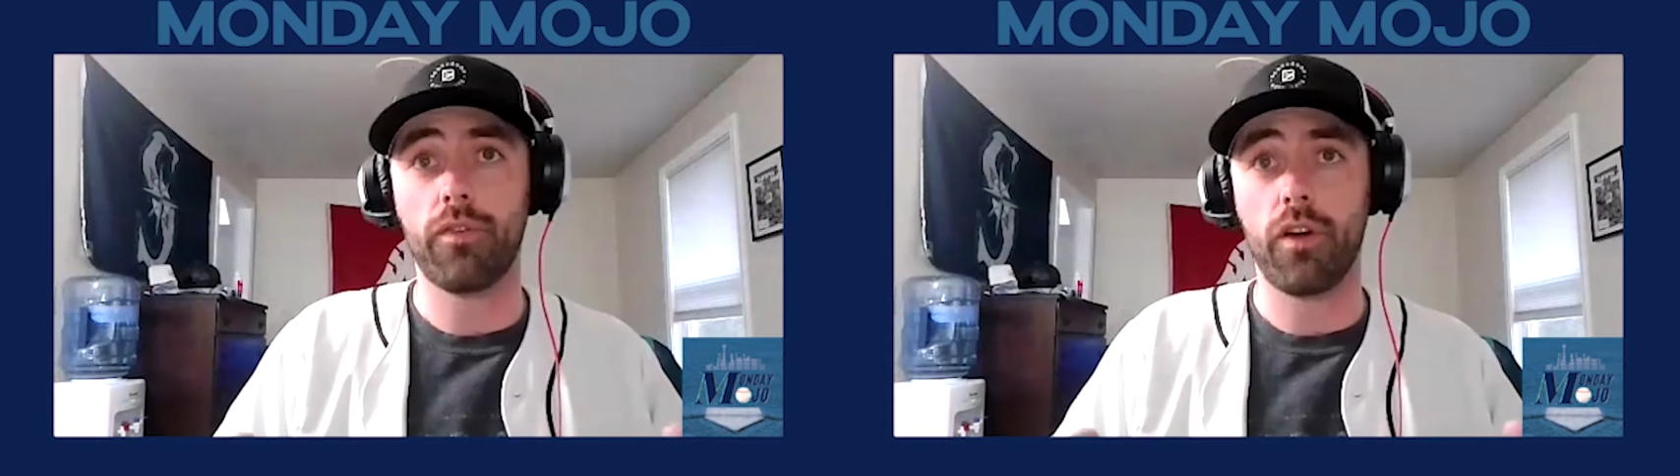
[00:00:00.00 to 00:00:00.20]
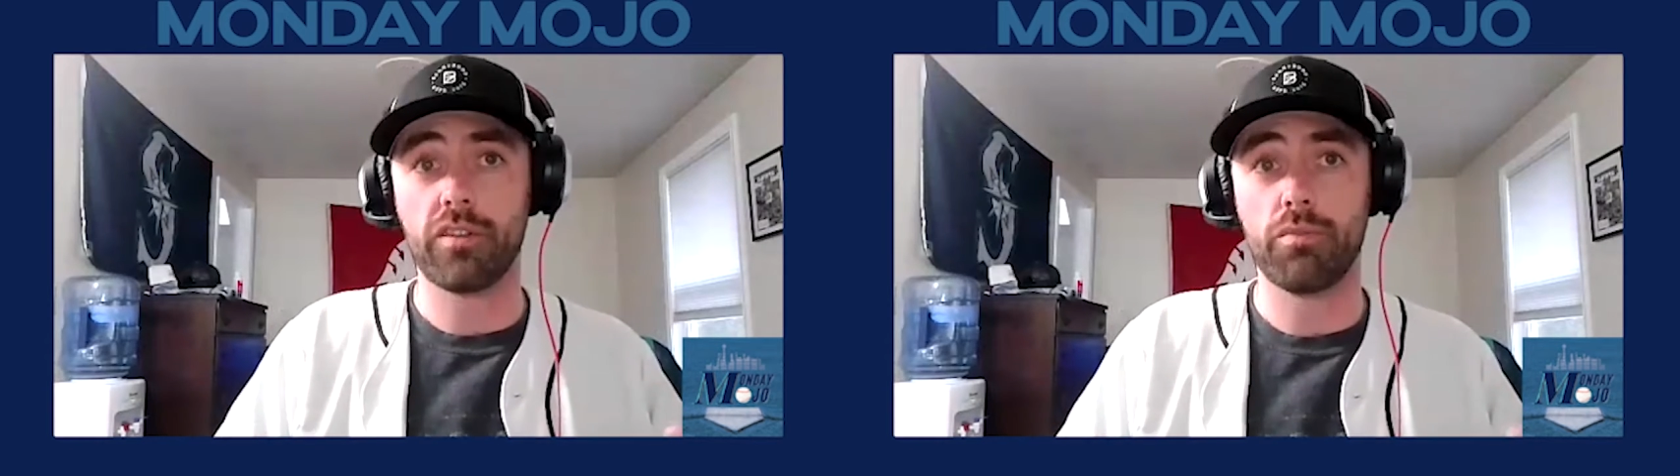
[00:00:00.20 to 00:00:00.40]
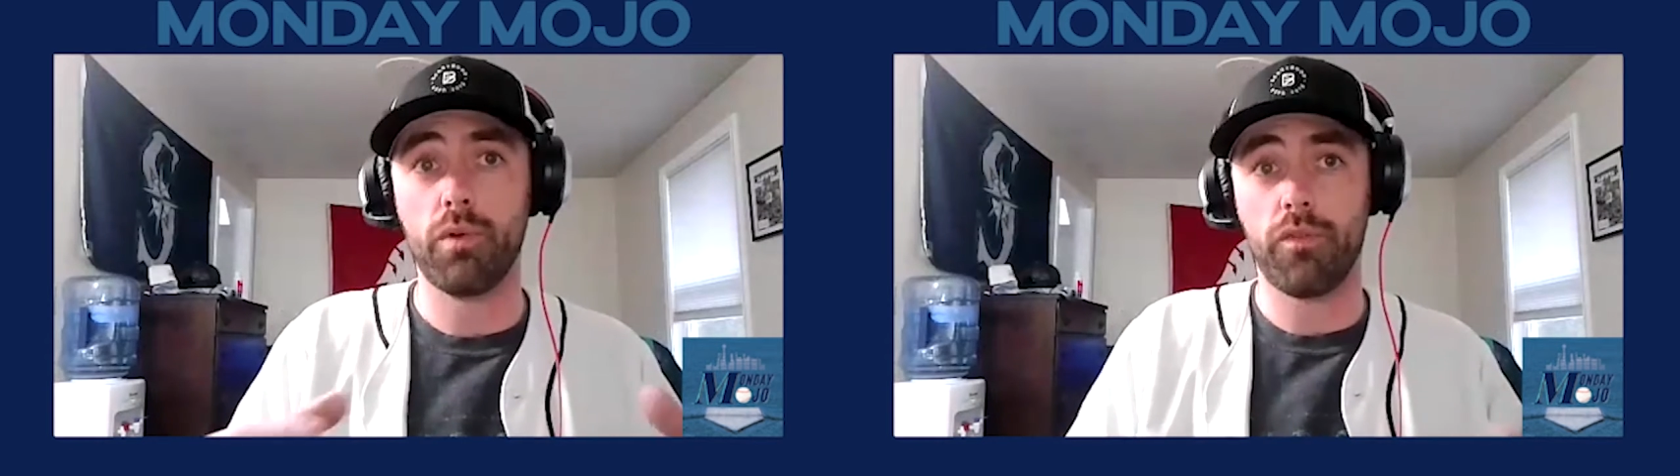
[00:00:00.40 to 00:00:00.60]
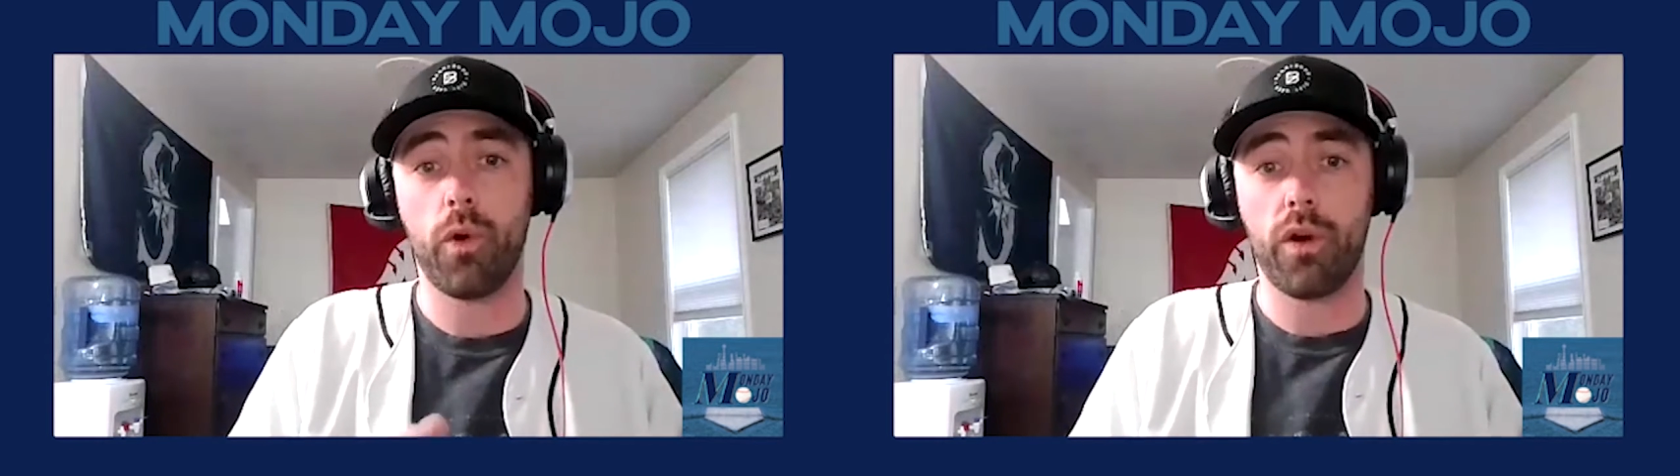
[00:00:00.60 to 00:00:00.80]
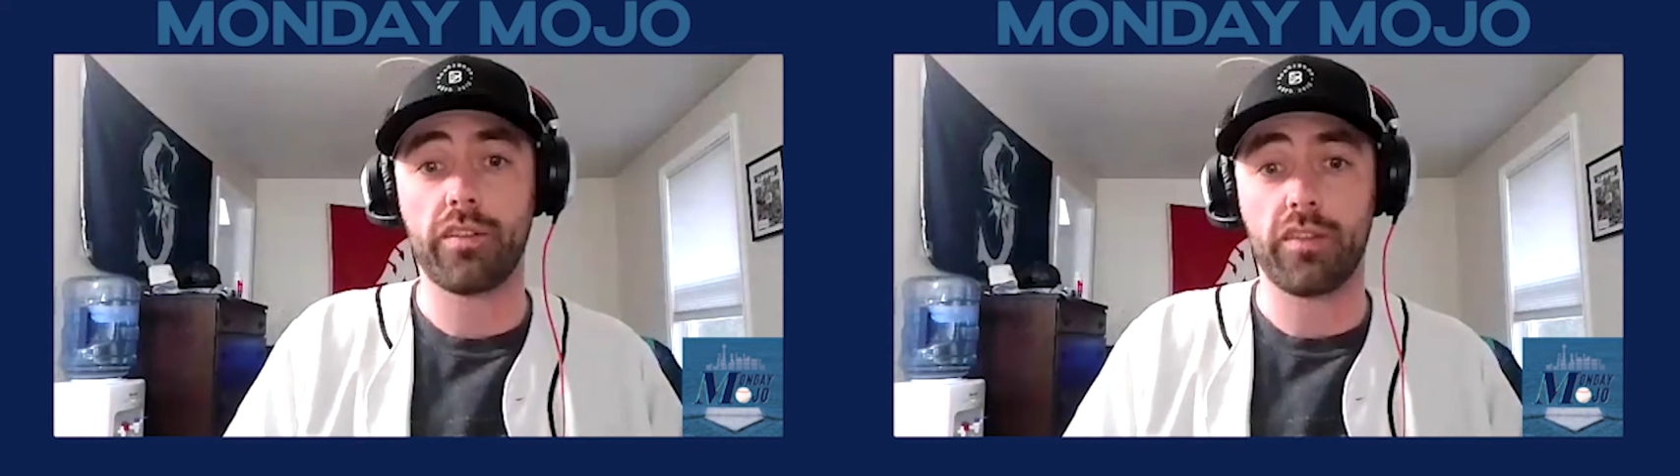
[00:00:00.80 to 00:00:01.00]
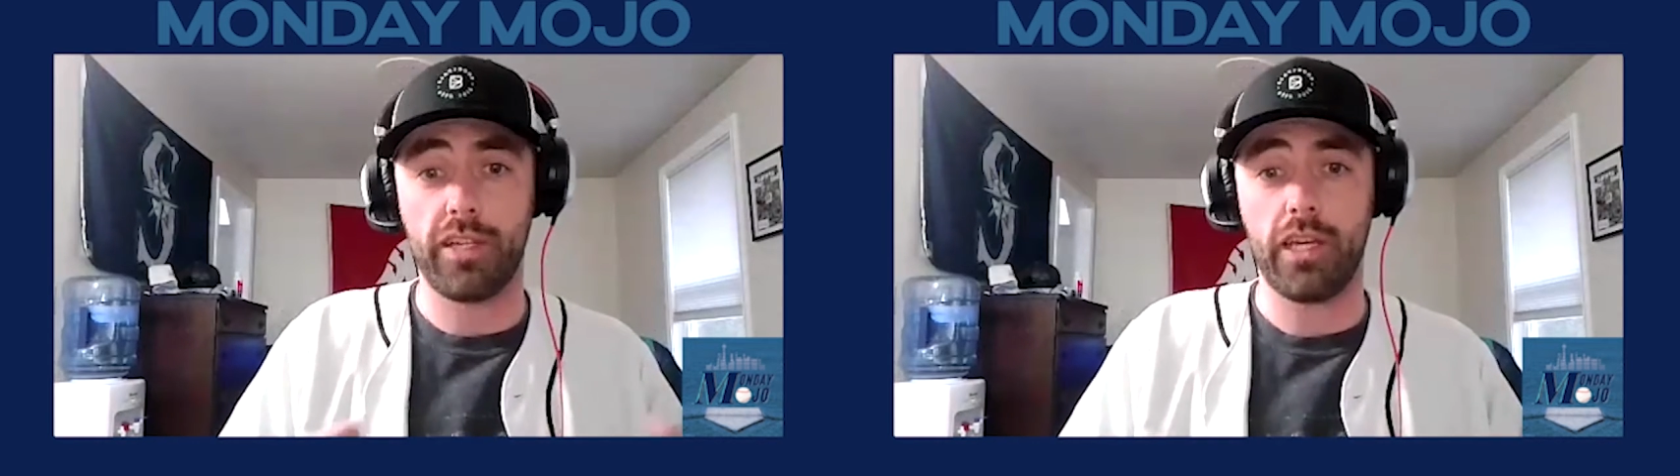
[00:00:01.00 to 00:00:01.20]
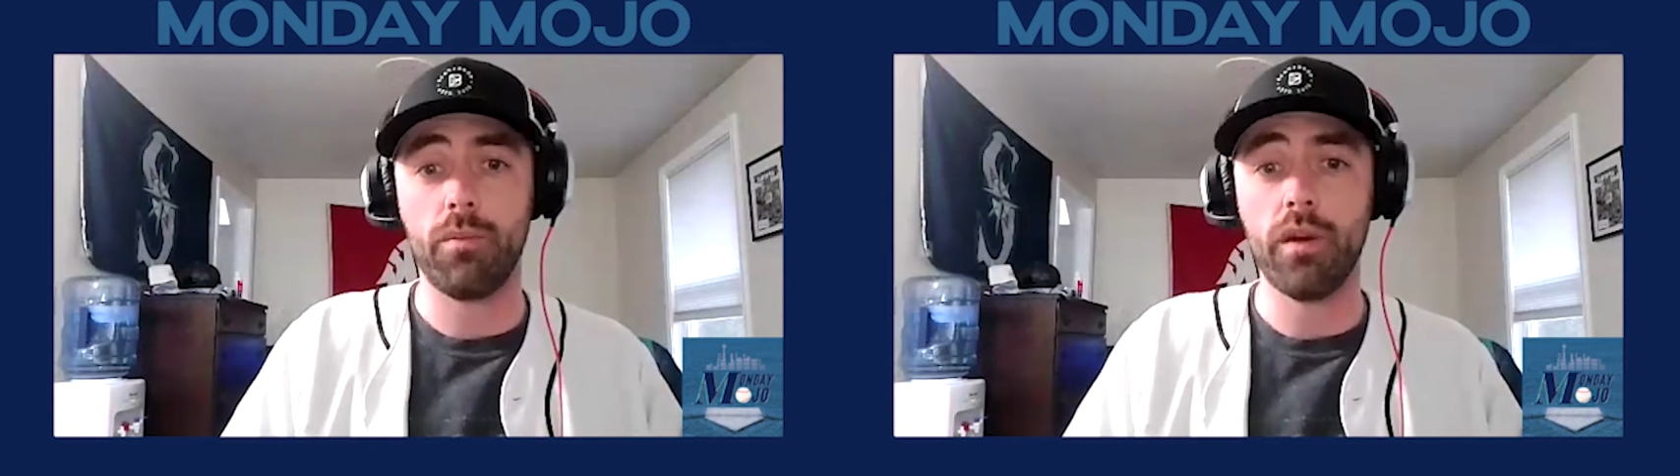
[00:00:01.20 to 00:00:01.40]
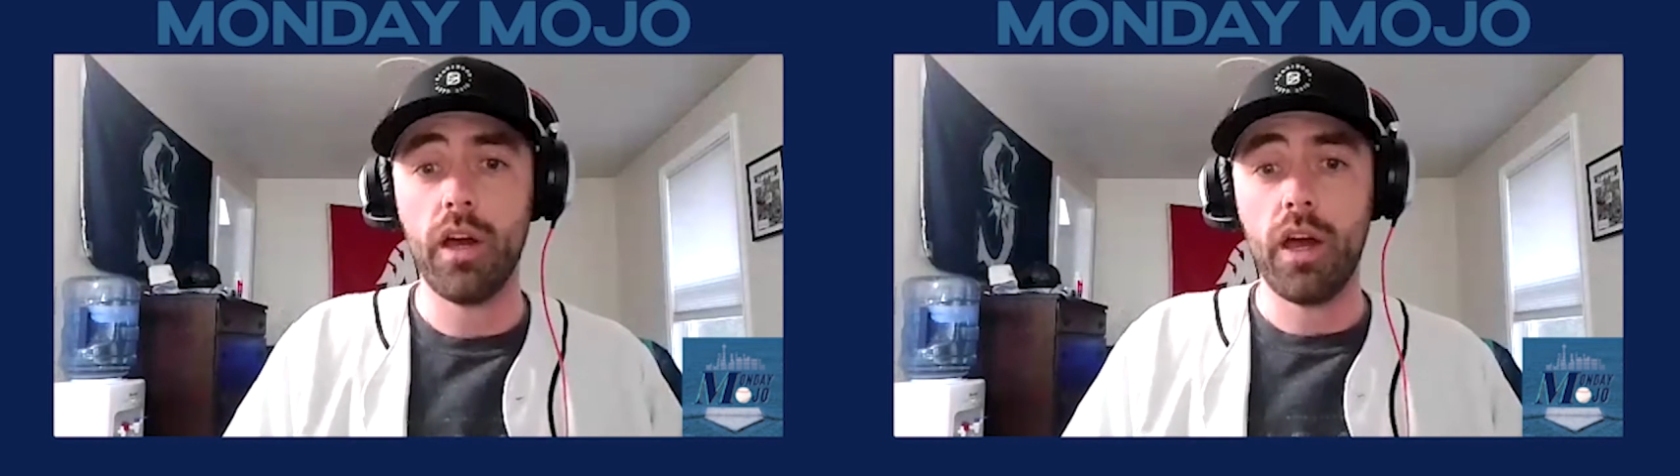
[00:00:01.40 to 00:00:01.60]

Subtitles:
for us moving forward as a team